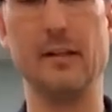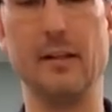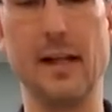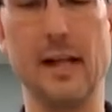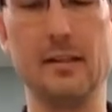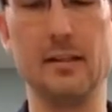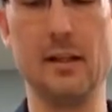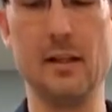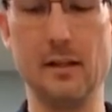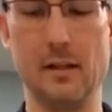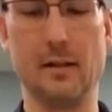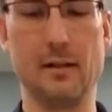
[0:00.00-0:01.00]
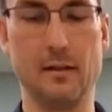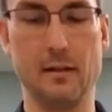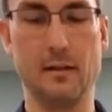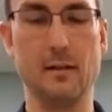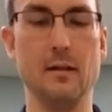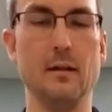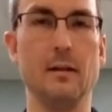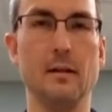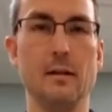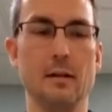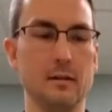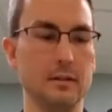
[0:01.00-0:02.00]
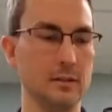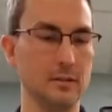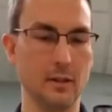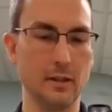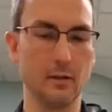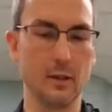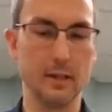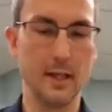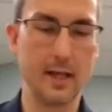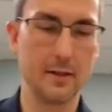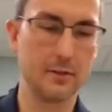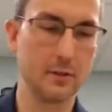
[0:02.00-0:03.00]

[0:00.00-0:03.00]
and your hands. Just going to go like that.